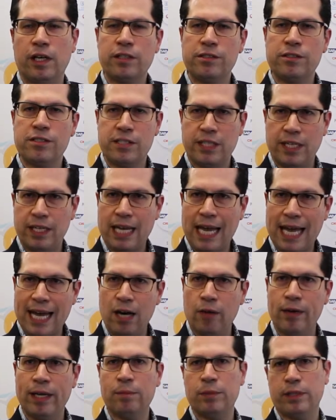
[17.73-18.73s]
understand
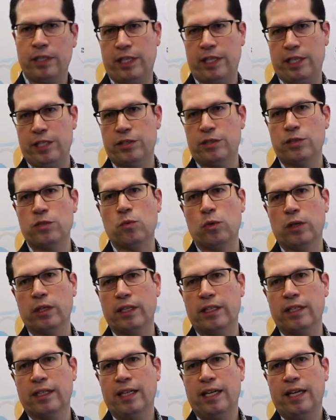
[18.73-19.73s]
how applications
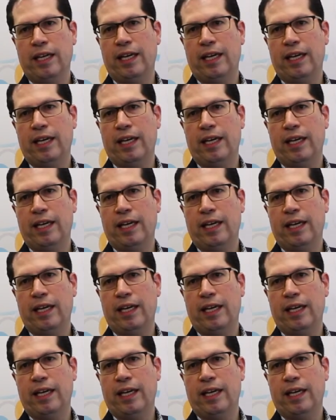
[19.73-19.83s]
work,